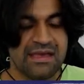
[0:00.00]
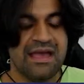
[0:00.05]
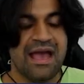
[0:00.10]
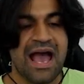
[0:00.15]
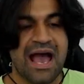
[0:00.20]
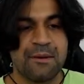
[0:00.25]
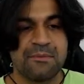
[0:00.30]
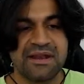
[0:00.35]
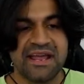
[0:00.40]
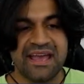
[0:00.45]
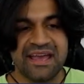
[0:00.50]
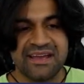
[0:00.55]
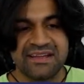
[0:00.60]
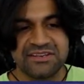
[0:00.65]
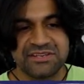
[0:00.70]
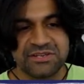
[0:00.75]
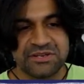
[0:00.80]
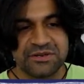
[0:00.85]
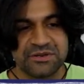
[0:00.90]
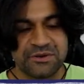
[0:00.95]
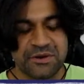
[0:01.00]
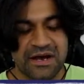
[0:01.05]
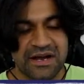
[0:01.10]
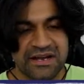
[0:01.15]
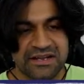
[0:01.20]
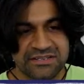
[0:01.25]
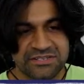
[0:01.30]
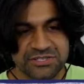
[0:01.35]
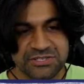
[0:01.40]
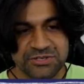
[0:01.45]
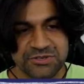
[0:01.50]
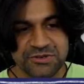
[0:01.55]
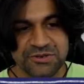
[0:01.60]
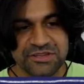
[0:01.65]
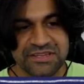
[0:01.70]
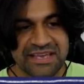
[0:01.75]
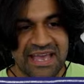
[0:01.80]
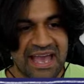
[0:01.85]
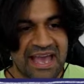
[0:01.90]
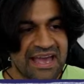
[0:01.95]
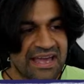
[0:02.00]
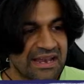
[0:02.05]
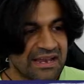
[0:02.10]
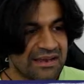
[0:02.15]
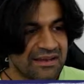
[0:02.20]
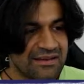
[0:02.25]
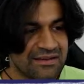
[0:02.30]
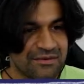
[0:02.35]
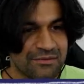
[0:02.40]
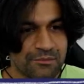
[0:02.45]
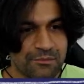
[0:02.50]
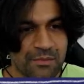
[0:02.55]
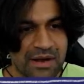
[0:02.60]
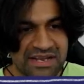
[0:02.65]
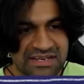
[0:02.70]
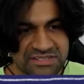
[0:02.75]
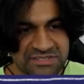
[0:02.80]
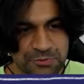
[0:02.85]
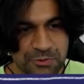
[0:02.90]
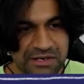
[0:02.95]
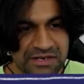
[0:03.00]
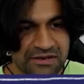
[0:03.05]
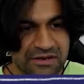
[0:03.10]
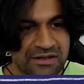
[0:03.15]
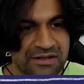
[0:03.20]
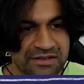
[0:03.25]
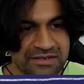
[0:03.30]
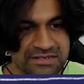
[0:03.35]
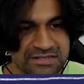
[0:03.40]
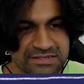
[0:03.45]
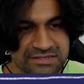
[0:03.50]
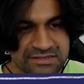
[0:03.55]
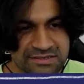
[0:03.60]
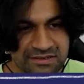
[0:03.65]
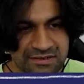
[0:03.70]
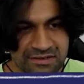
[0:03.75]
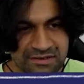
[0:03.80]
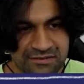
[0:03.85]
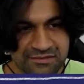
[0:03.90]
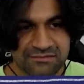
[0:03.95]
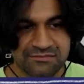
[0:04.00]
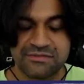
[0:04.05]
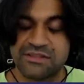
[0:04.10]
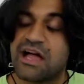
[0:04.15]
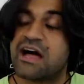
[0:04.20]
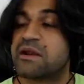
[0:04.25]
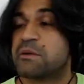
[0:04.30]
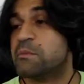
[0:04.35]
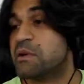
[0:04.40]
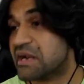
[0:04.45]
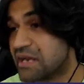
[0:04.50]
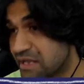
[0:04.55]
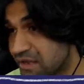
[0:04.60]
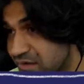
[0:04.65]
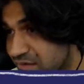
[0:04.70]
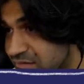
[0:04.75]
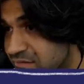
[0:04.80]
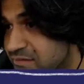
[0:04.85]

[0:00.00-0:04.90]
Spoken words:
I'm going to hand you 2 to the n minus $1. A lot of money.